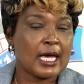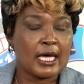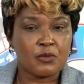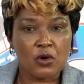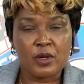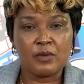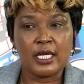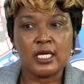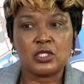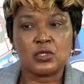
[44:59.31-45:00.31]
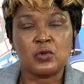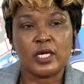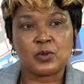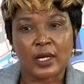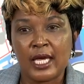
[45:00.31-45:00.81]
And probably to
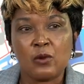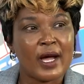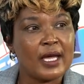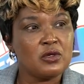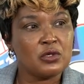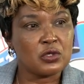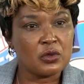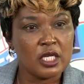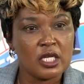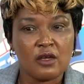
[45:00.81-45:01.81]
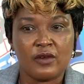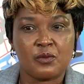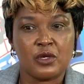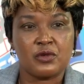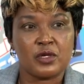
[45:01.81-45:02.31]
explain why you shouldn't give
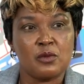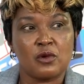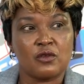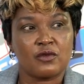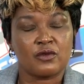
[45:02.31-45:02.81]
up your dream of